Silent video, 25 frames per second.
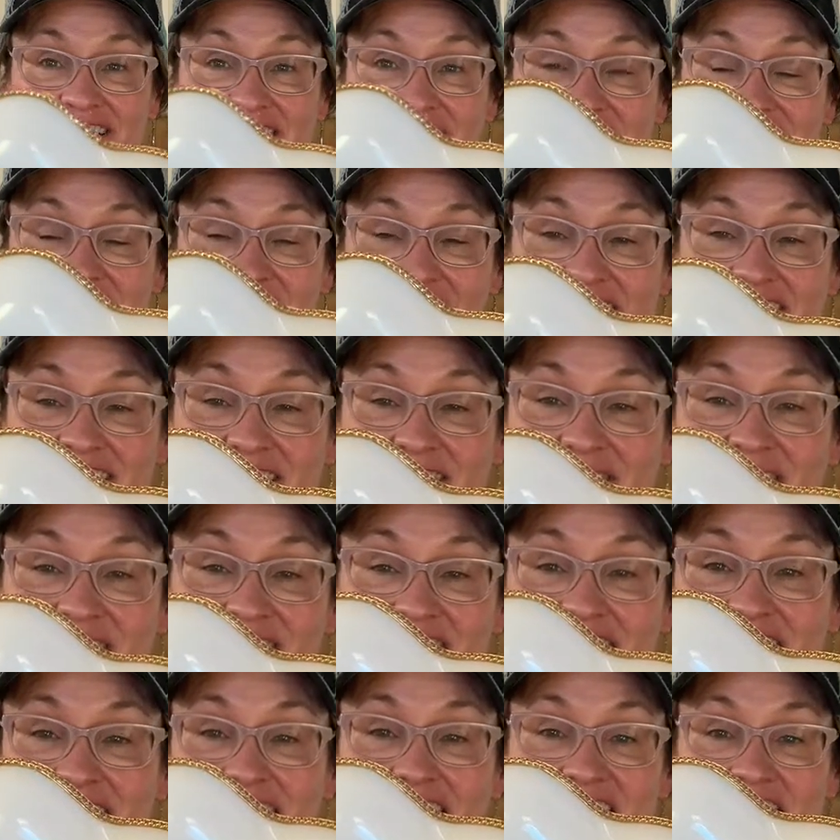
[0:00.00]
It's like,
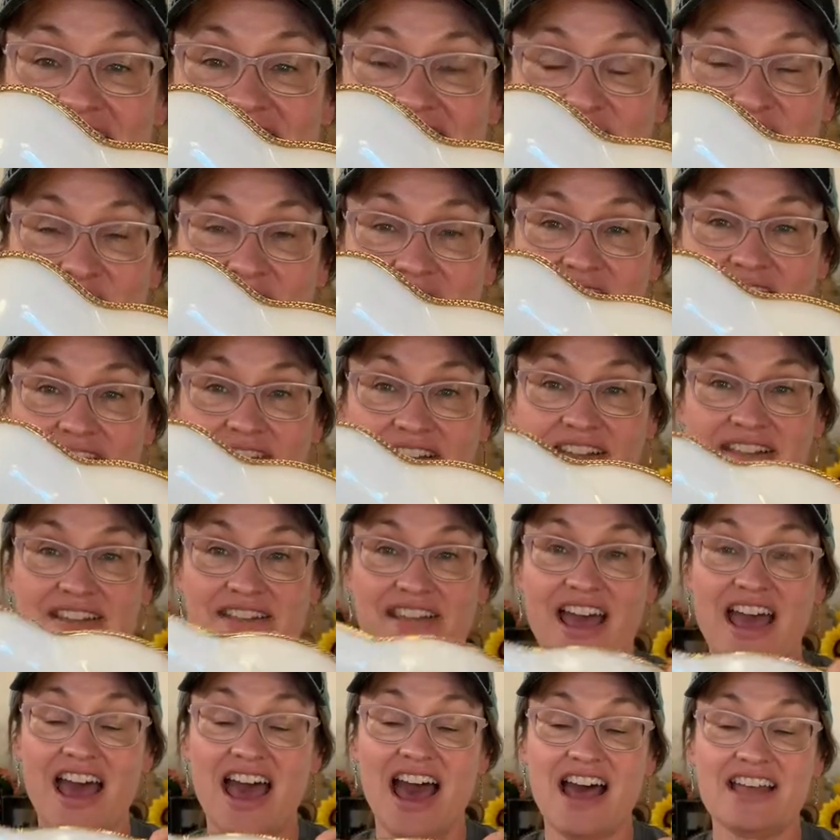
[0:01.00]
okay, I have to buy this.
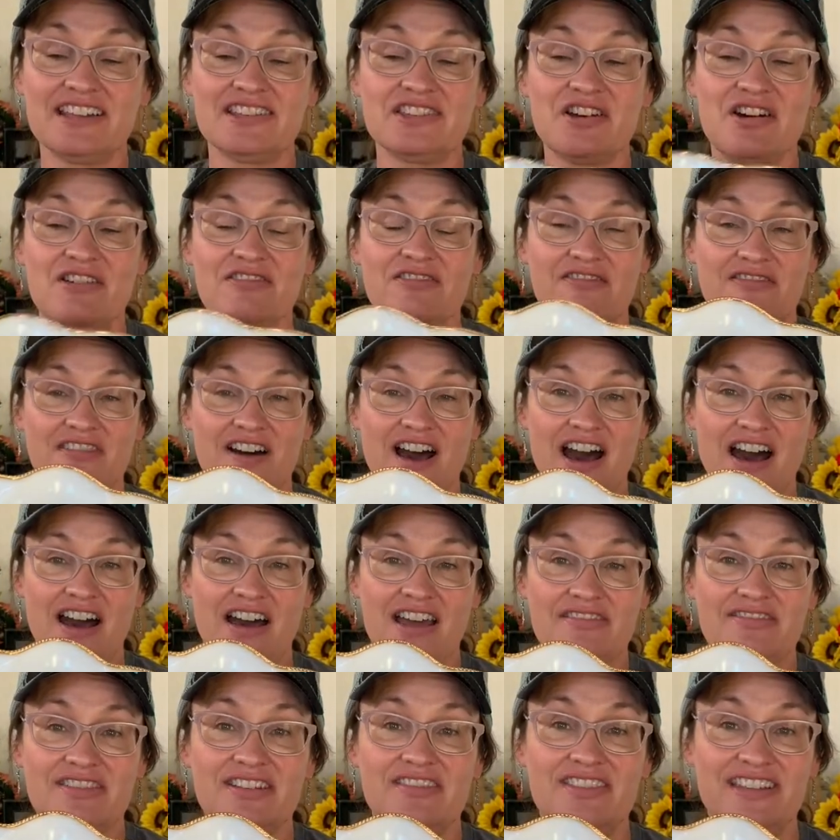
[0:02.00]
I saw
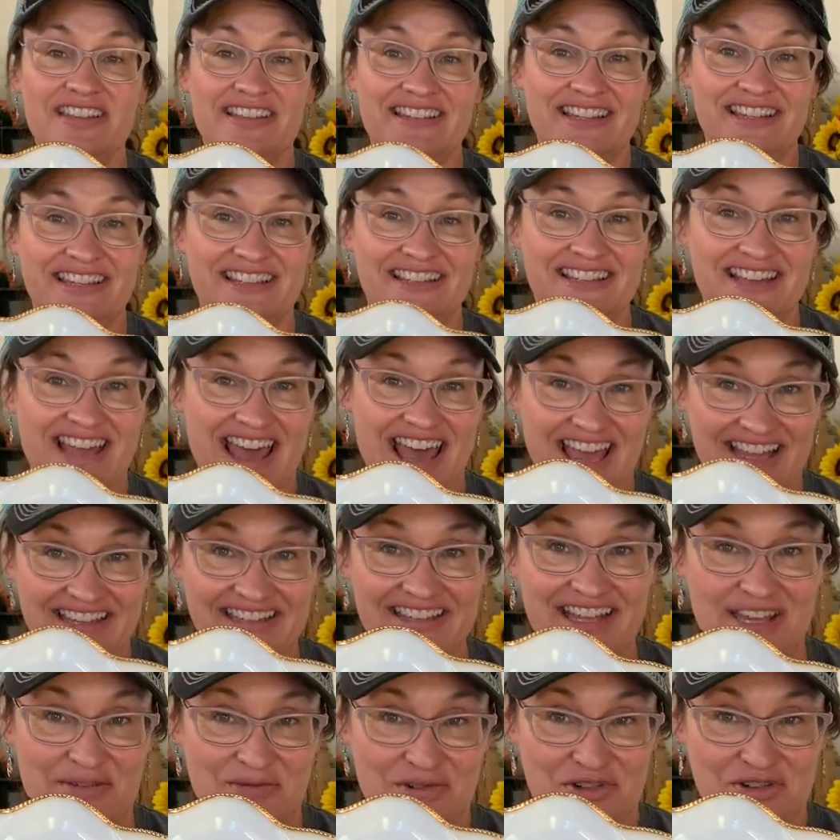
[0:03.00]
five of these exact
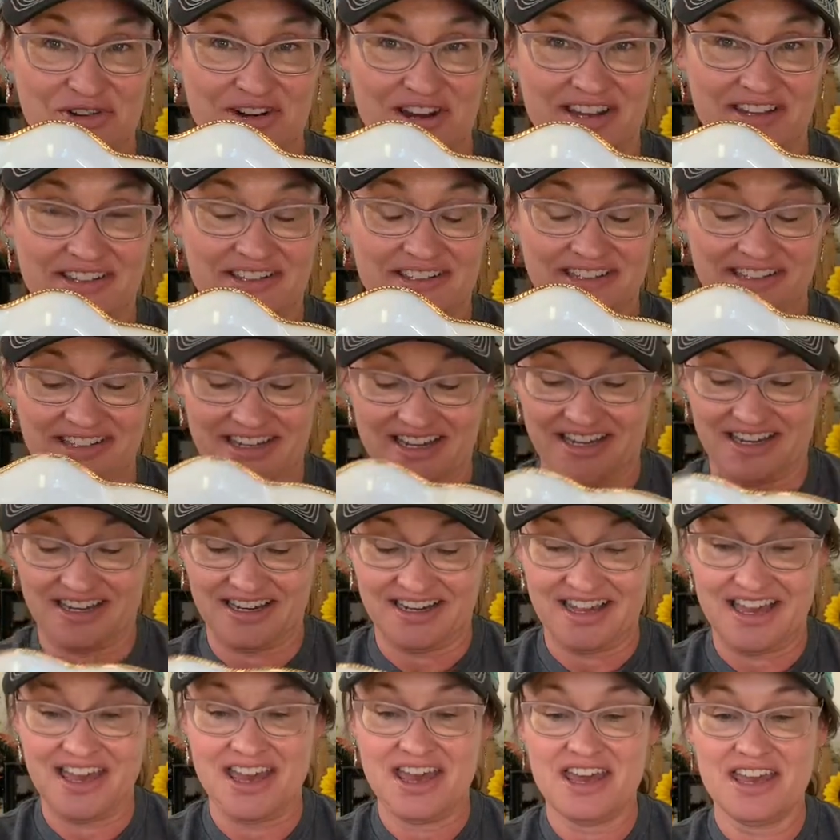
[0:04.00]
same trays today,
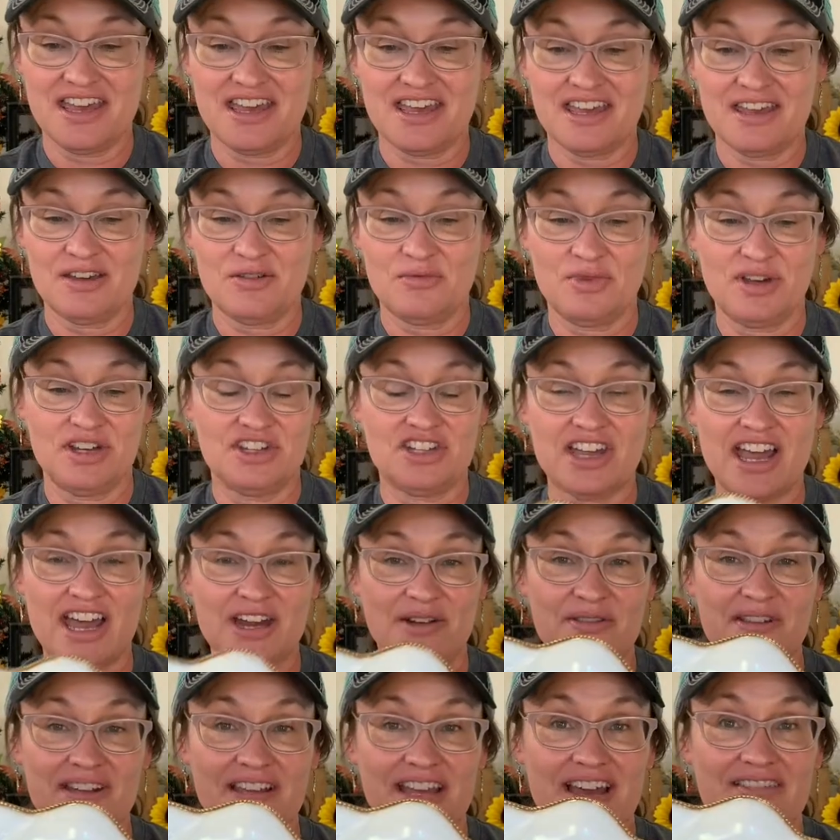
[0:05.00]
which I
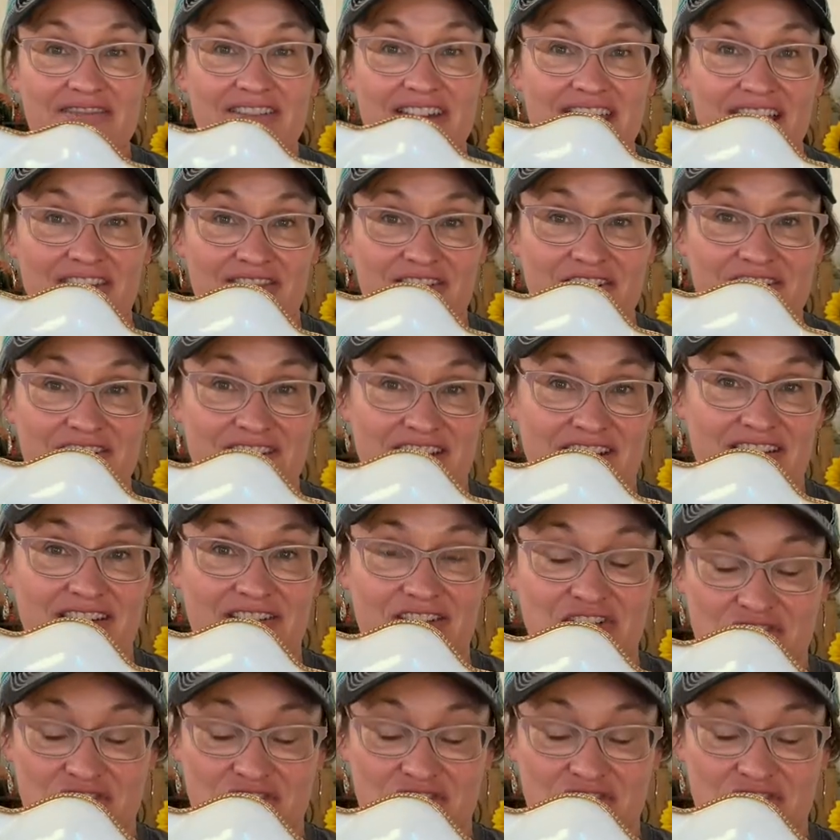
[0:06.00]
don't think I've ever seen this